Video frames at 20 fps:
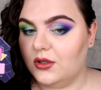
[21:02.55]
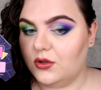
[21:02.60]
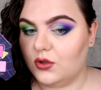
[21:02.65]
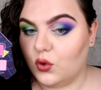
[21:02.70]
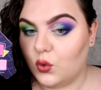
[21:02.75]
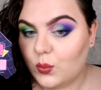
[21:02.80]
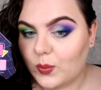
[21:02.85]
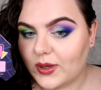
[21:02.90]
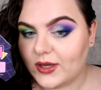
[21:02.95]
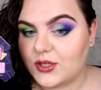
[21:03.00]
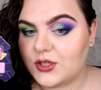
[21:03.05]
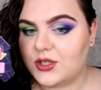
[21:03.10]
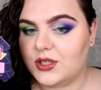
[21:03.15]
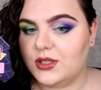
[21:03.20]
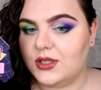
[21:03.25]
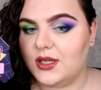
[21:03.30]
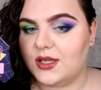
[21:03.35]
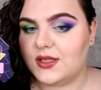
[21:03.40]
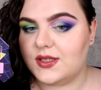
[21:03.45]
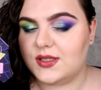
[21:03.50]
no
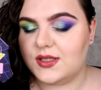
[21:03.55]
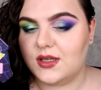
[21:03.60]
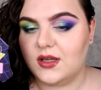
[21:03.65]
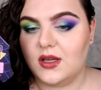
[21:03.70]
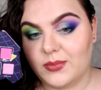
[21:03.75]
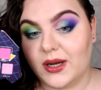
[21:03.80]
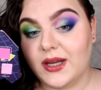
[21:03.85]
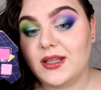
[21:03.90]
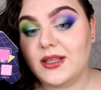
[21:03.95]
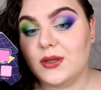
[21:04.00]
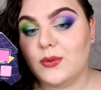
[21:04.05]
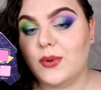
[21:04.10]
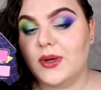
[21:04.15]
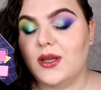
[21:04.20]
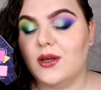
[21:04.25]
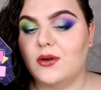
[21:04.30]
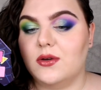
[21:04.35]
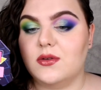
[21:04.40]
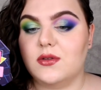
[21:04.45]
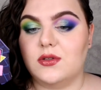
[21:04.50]
patchiness. By the
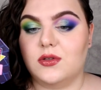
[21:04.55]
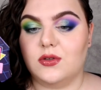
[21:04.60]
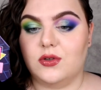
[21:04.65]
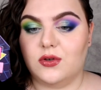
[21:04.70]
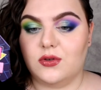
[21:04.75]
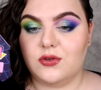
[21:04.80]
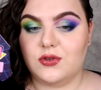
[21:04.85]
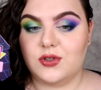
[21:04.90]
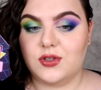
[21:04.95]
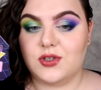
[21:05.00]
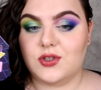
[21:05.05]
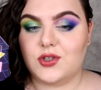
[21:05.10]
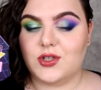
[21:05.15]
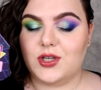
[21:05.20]
way, also gorgeous